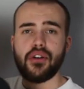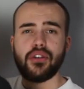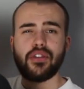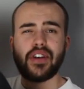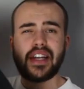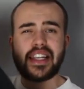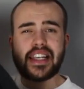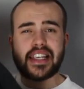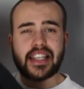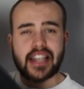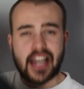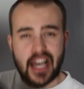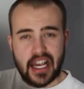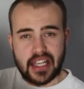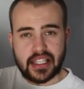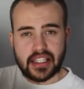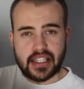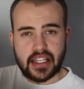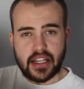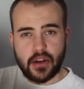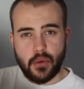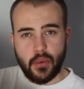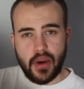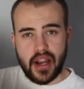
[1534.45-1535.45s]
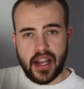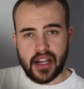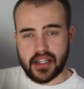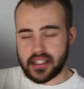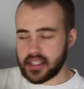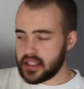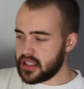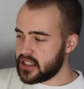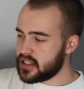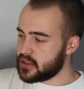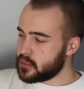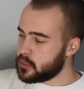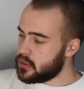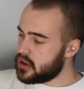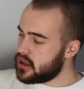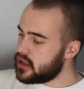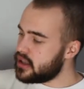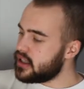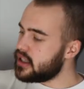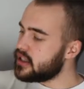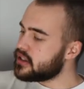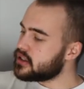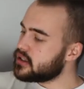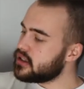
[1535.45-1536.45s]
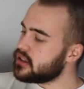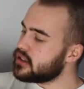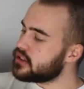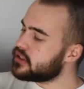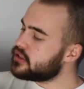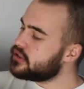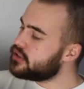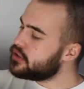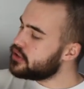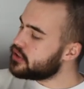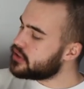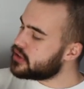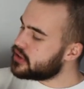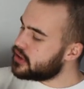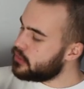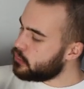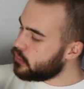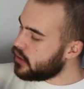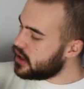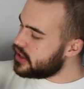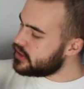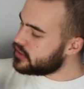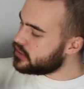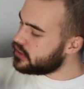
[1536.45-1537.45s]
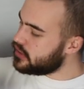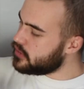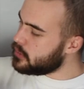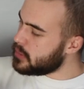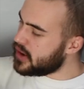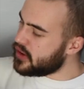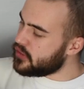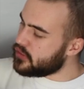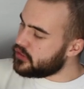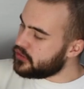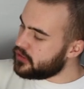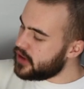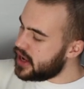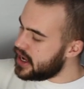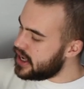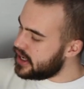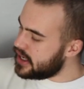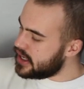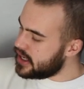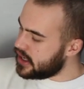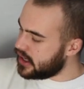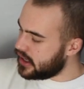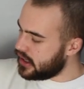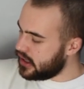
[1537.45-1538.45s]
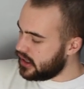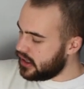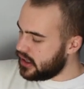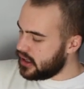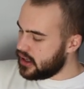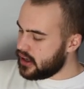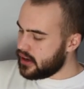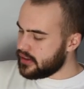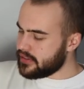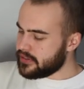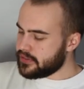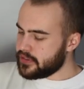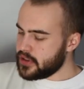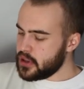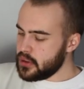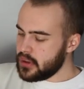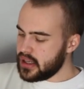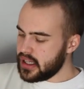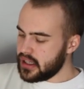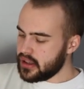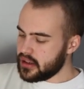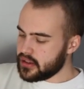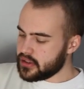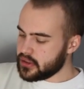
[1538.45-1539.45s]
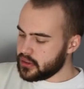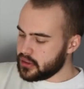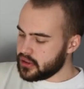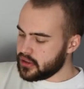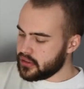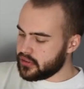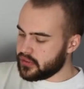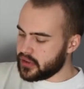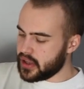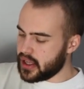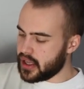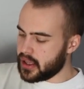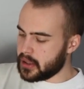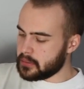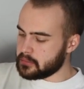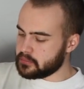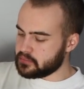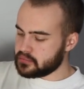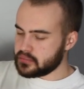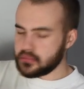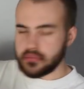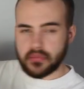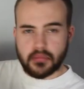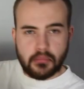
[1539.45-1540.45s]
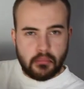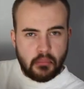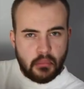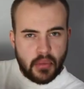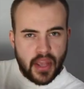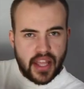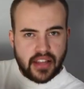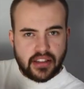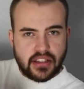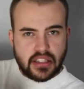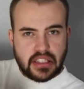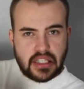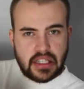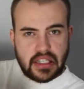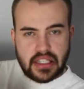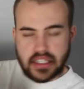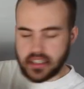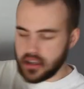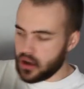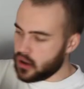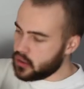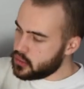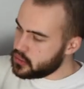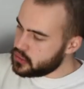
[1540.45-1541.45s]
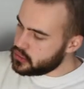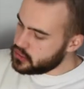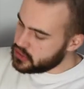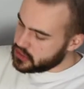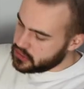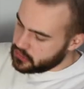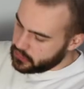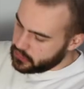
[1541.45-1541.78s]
fantastic wear to this one. It's got just the right sort of amount of fading, a few little sort of um, pin size holes